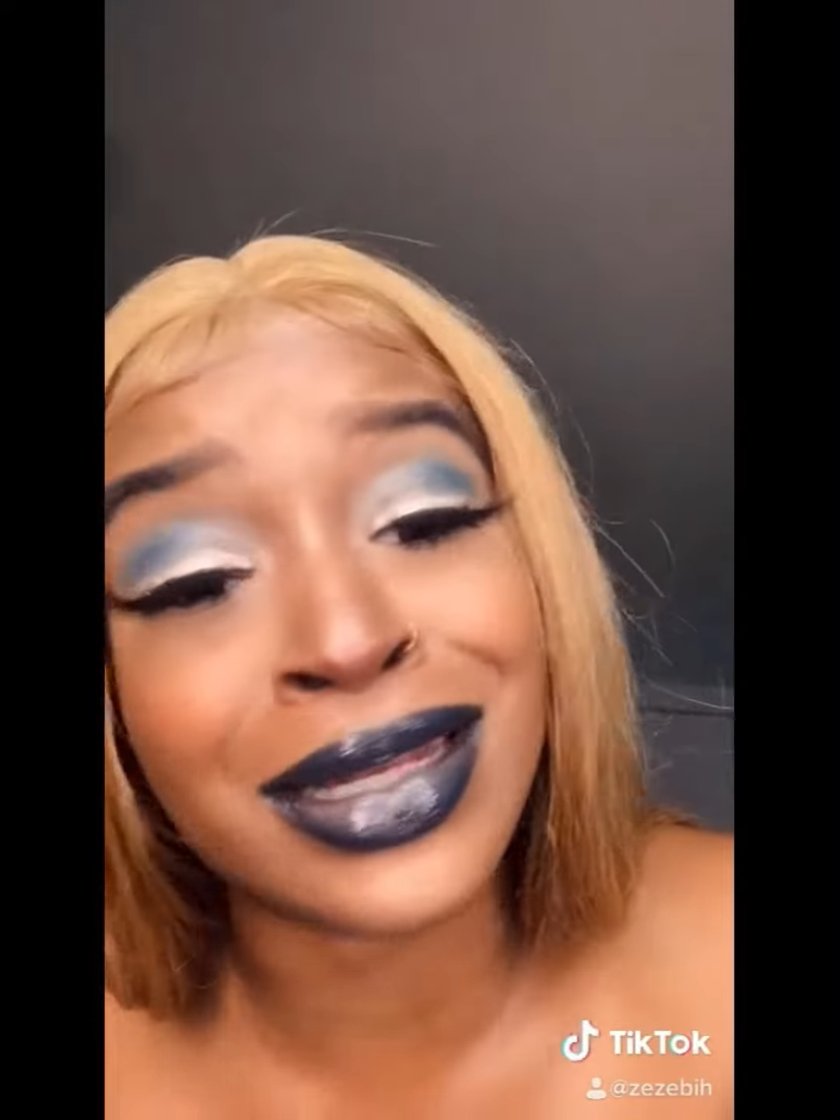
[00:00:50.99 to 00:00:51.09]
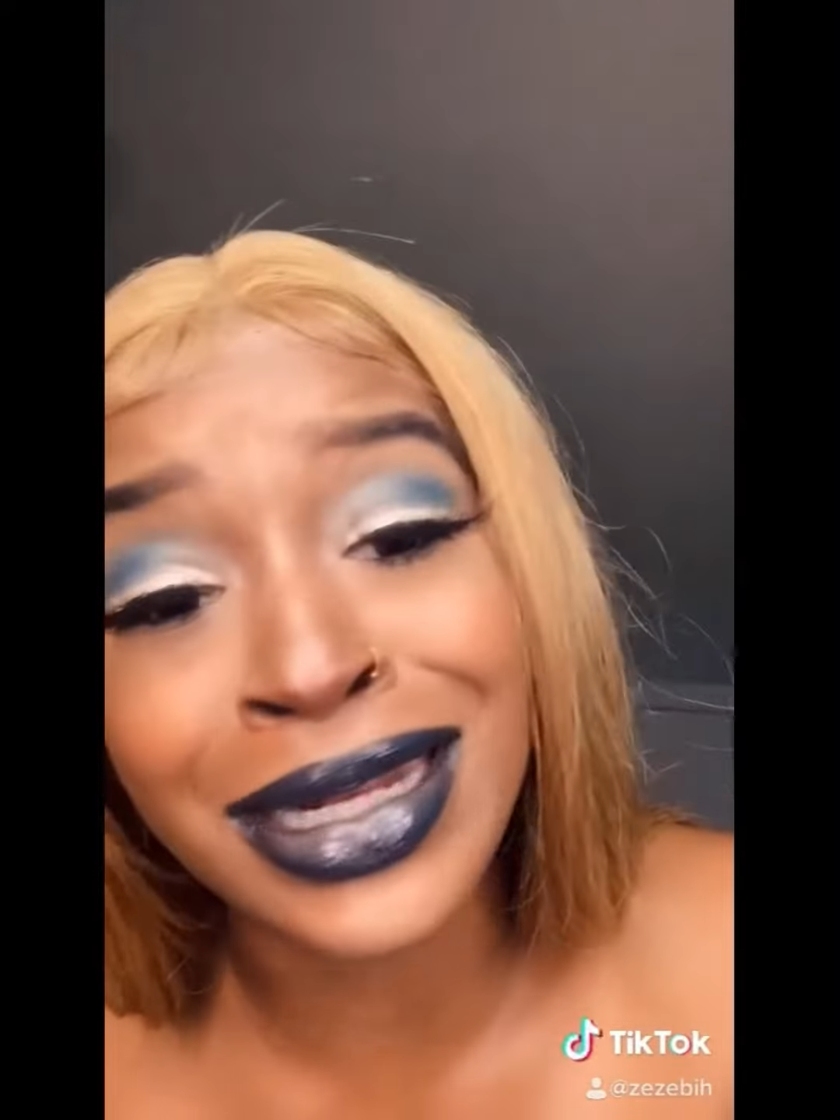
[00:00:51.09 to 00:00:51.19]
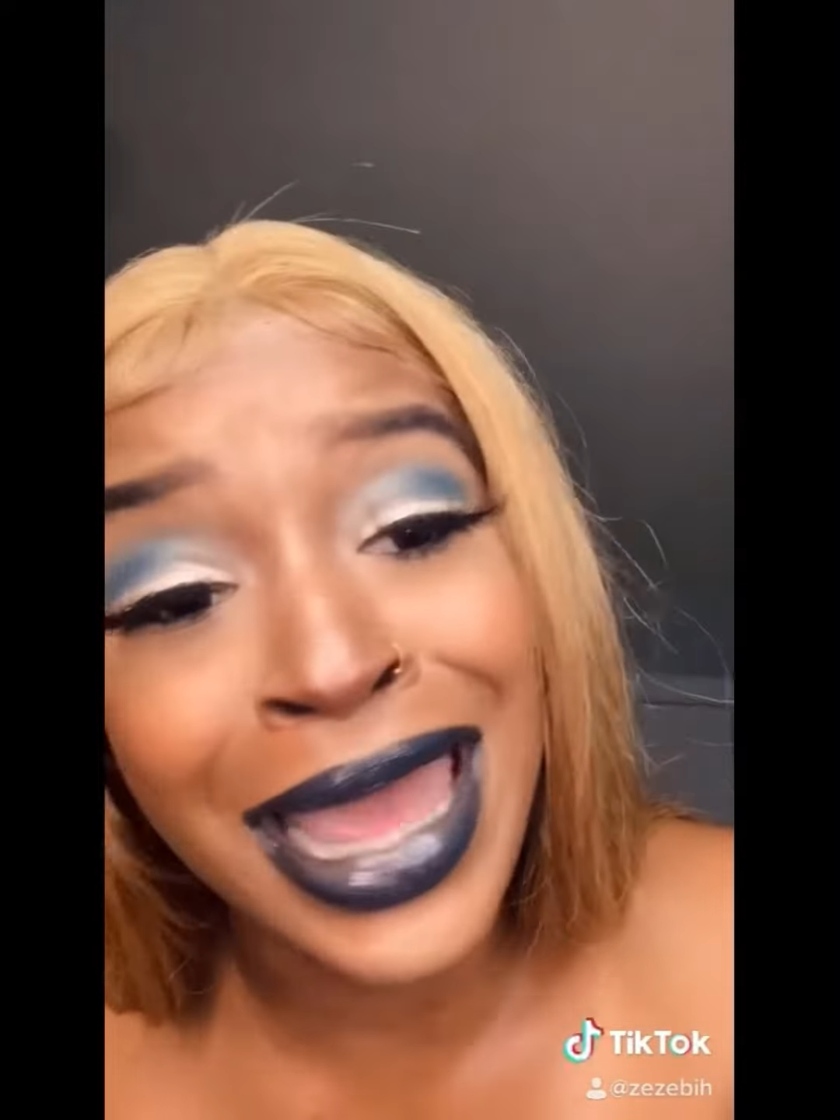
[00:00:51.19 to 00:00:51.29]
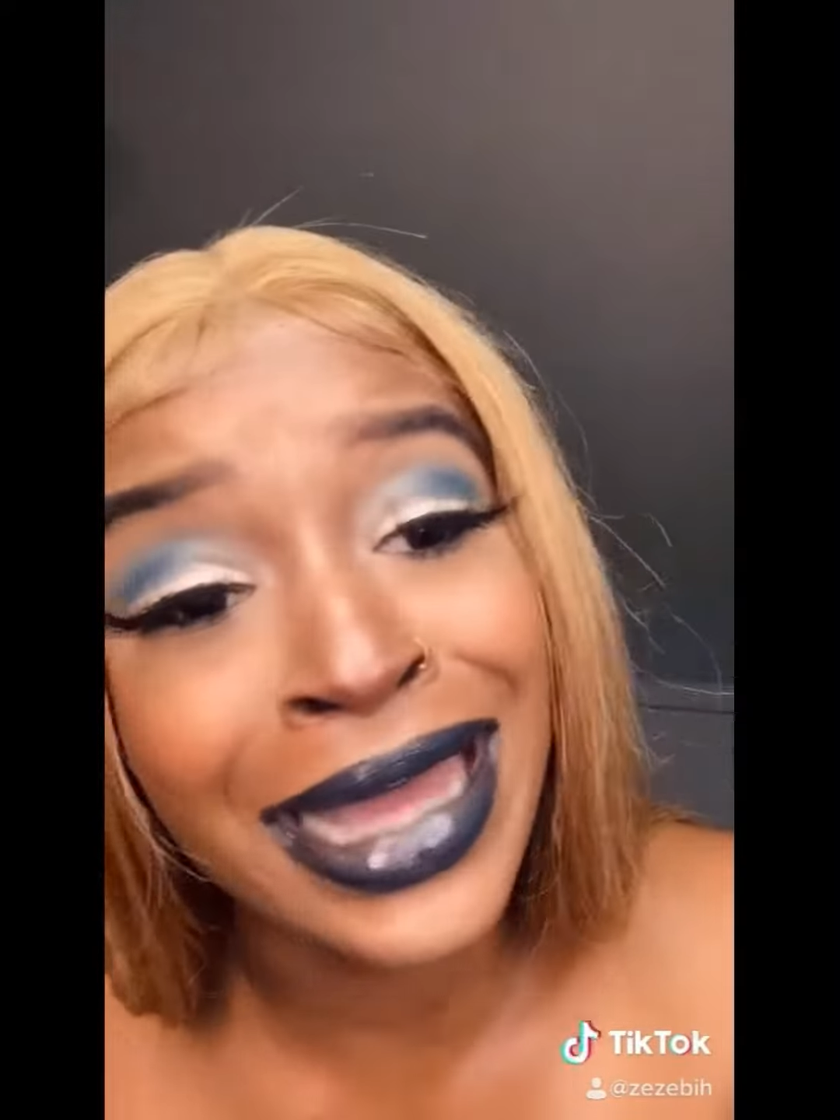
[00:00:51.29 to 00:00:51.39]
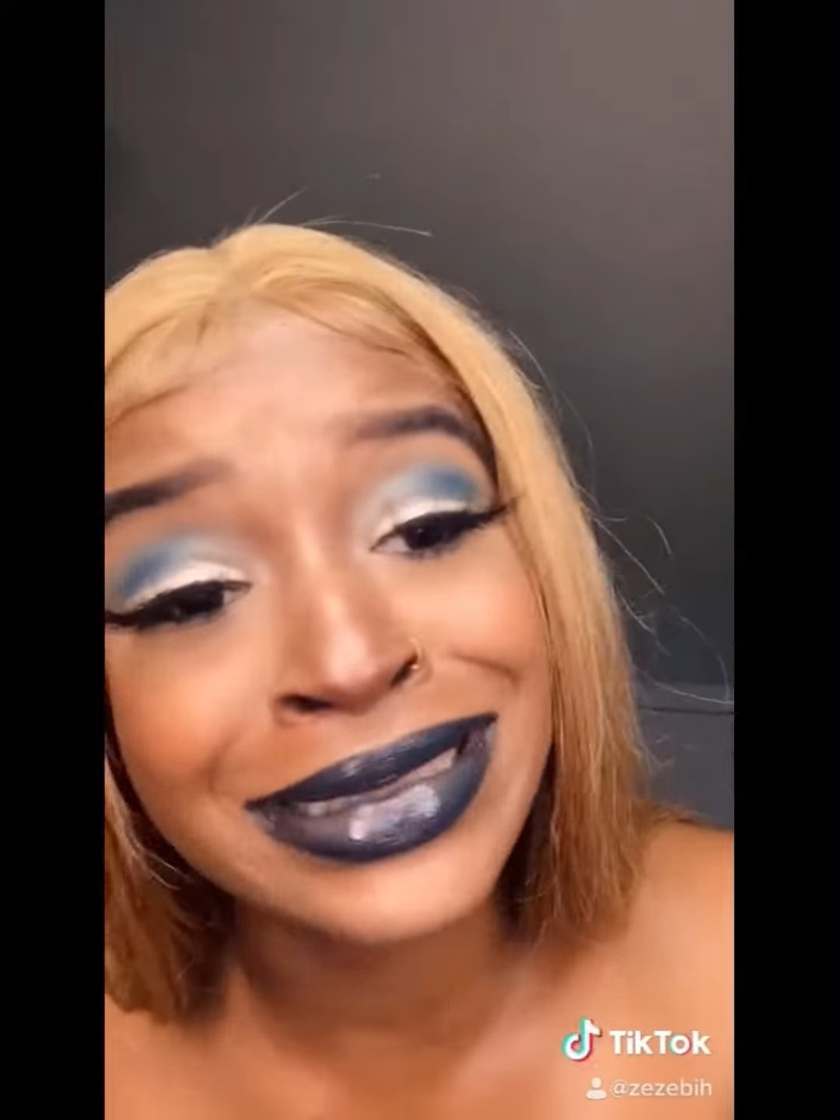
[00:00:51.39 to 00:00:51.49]

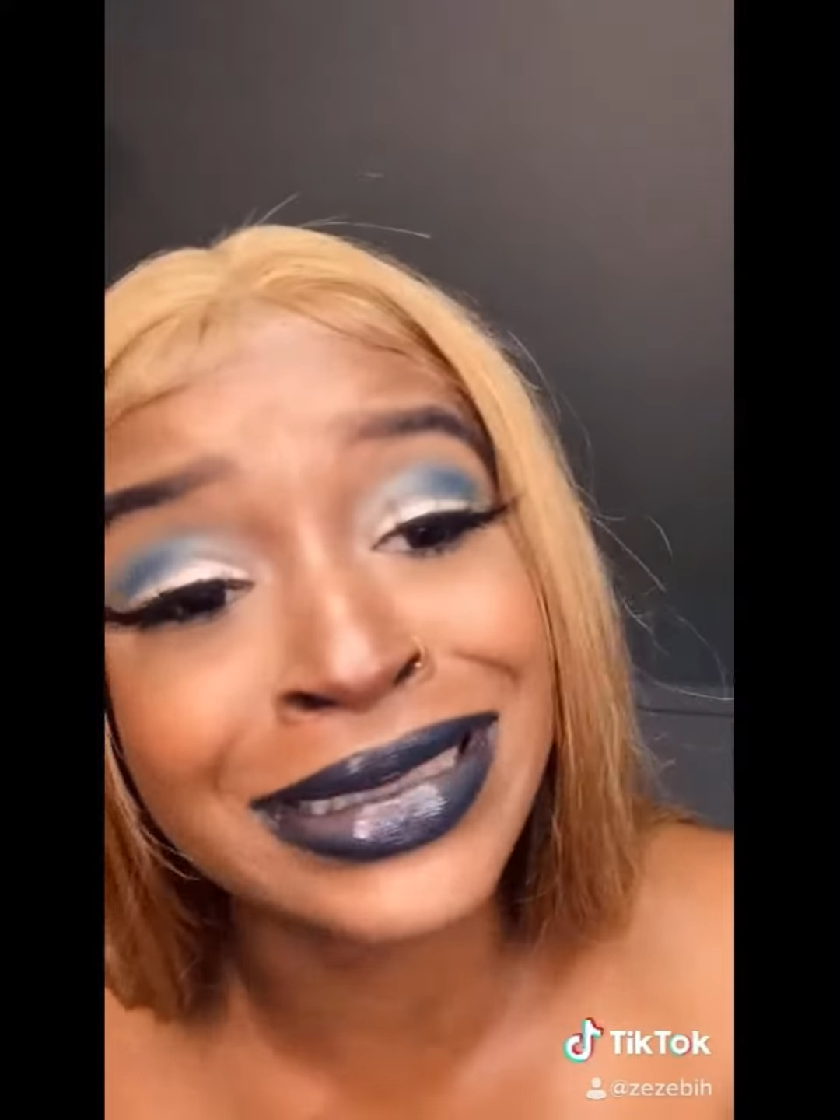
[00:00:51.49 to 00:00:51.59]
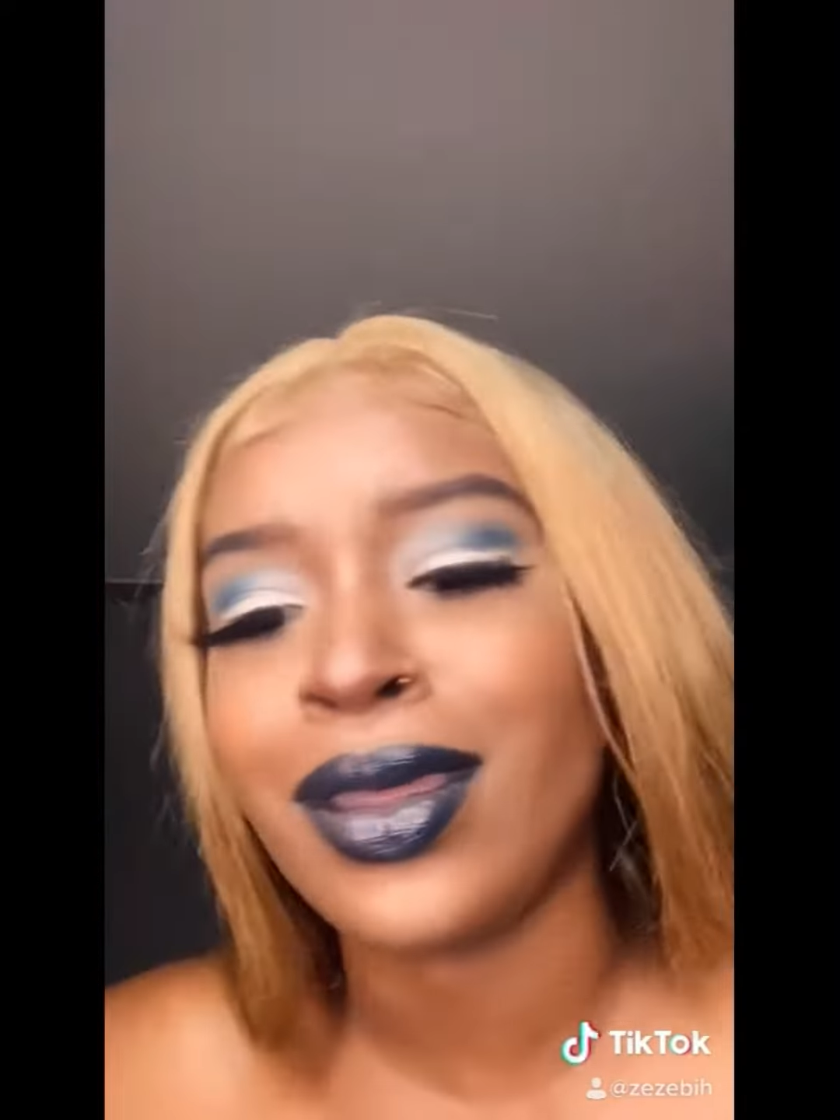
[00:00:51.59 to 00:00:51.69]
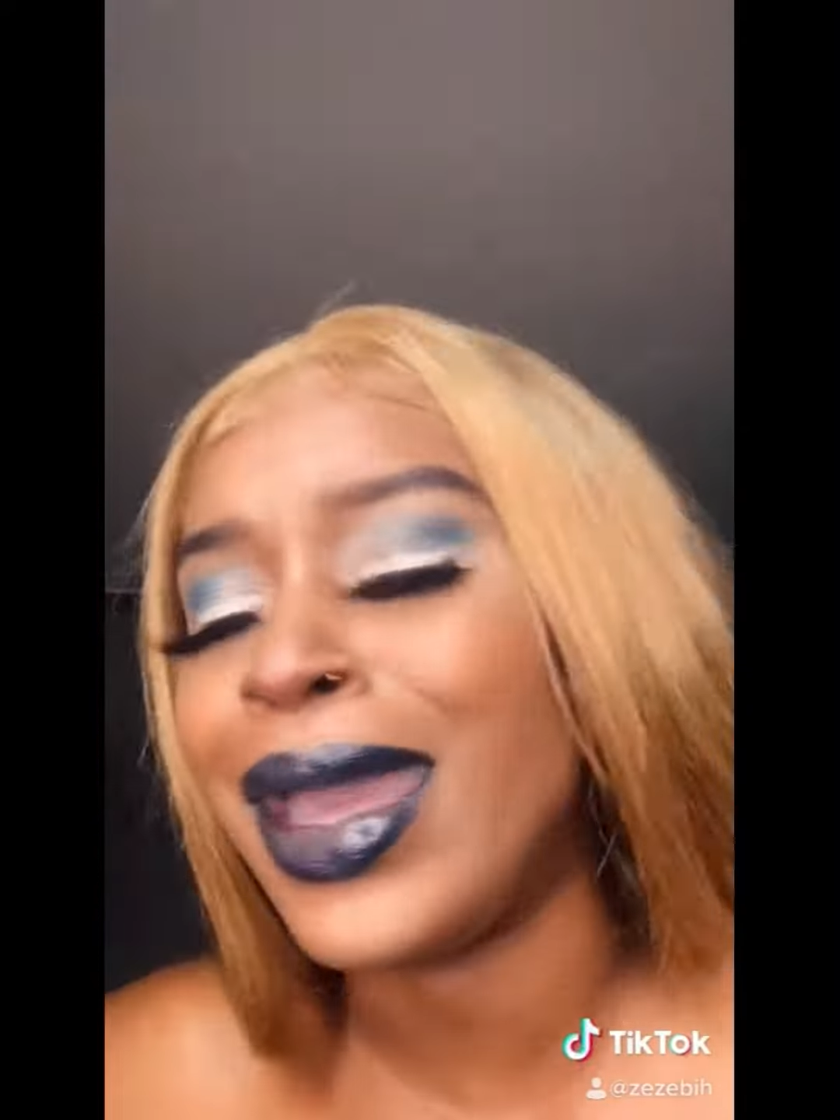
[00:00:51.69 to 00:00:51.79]
next,